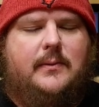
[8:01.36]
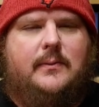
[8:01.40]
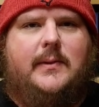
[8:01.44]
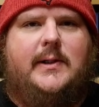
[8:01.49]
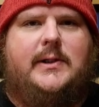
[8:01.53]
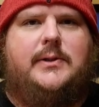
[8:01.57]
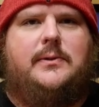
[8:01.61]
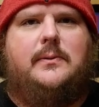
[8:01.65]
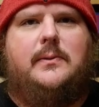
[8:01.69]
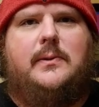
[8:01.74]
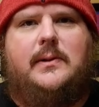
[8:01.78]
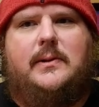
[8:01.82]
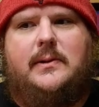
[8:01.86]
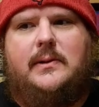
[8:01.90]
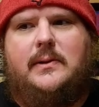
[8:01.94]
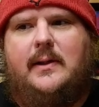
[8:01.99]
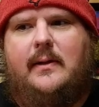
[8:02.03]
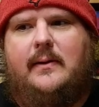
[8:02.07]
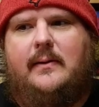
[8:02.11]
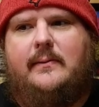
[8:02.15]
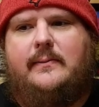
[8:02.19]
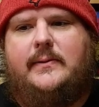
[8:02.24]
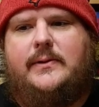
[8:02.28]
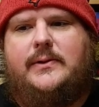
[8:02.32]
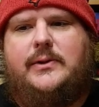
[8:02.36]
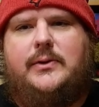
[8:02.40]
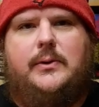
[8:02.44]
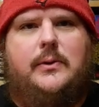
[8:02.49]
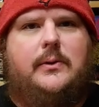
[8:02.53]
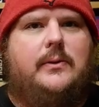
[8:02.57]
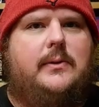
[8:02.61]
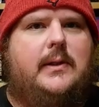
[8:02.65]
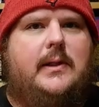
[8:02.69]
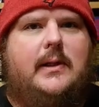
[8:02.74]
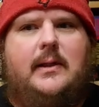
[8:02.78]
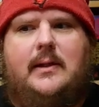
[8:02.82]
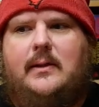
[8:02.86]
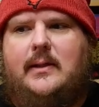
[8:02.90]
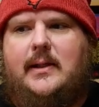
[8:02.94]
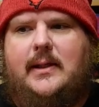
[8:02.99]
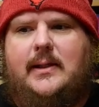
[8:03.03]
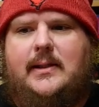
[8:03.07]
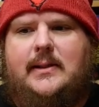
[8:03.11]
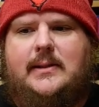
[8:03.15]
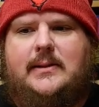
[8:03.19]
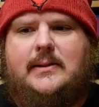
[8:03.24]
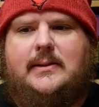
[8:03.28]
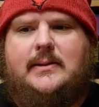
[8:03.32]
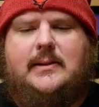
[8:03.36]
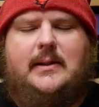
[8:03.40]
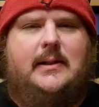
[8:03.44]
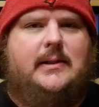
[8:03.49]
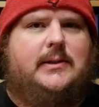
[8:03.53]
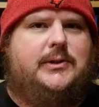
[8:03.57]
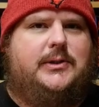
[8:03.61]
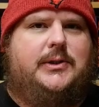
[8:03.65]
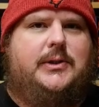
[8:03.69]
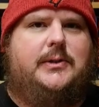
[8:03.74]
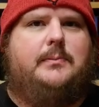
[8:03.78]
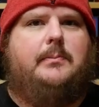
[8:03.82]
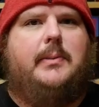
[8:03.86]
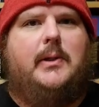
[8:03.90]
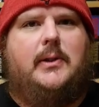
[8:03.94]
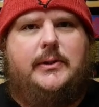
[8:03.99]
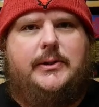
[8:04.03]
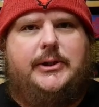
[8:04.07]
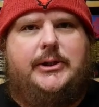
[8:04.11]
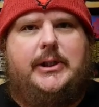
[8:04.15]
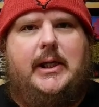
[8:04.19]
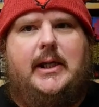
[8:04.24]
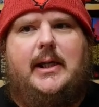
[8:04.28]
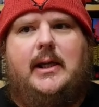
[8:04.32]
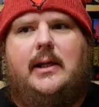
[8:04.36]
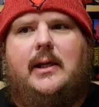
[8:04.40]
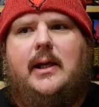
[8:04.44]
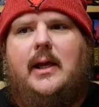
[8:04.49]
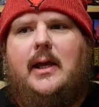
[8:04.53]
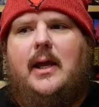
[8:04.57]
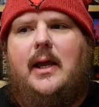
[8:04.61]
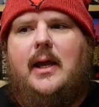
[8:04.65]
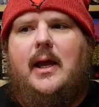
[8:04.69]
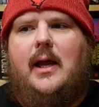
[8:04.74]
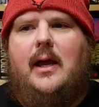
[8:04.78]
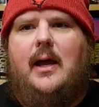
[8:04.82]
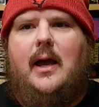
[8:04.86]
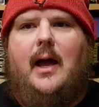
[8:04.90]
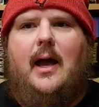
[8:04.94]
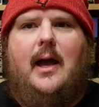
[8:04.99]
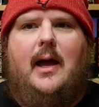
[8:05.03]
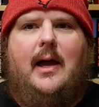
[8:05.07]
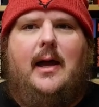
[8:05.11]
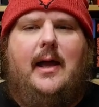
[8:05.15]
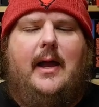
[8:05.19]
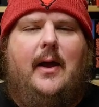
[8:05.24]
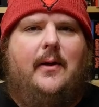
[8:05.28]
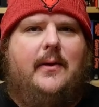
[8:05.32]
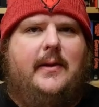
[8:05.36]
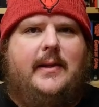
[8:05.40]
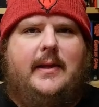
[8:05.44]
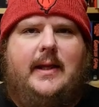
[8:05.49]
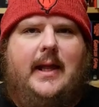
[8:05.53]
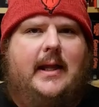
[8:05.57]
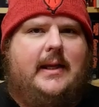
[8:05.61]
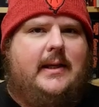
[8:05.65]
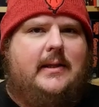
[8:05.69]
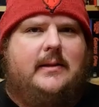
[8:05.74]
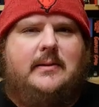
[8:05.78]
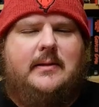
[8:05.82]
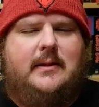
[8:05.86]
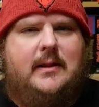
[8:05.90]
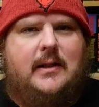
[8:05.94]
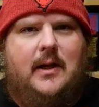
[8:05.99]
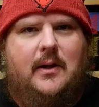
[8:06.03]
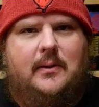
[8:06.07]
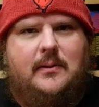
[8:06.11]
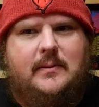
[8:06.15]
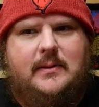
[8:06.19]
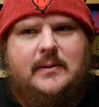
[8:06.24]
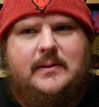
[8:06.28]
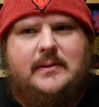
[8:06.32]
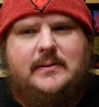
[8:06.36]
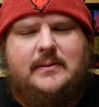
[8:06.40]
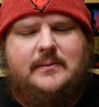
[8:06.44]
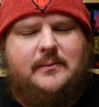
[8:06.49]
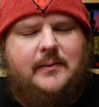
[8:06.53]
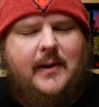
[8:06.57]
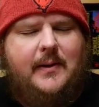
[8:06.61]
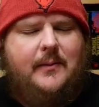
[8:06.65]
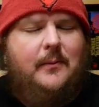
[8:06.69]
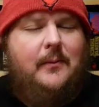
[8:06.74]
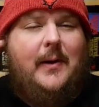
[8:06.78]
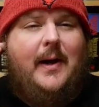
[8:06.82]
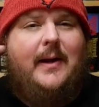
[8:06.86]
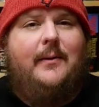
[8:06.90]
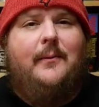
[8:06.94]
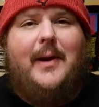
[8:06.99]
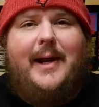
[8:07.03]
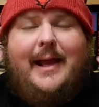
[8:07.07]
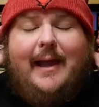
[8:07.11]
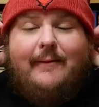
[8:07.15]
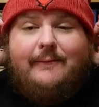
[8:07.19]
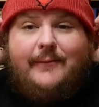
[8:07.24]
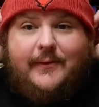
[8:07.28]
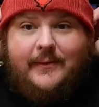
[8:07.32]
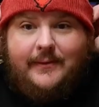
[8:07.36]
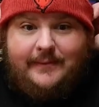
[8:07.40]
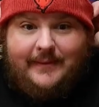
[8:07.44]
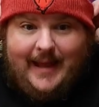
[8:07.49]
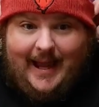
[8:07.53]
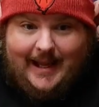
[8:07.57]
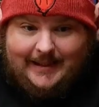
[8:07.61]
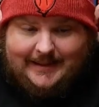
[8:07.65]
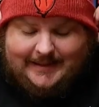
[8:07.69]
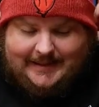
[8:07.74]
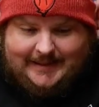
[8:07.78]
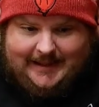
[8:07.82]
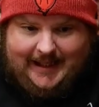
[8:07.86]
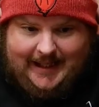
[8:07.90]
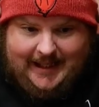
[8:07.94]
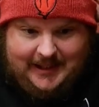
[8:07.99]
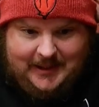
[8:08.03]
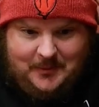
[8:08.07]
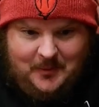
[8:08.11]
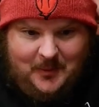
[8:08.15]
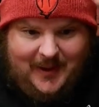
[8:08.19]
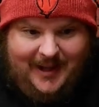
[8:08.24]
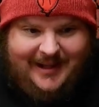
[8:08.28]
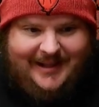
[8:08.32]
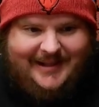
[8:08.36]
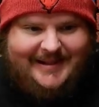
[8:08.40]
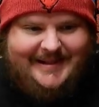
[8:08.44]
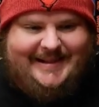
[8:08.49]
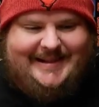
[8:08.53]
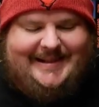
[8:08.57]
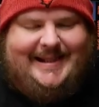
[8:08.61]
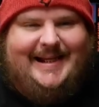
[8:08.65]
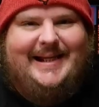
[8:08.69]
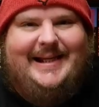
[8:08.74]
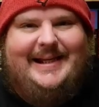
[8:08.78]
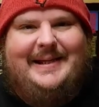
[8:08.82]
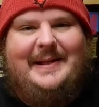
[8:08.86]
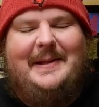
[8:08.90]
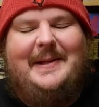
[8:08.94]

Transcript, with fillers: the ritual of Chud is, is just bullshit. Uh, or, at, you know, what, what, whatever that scene was.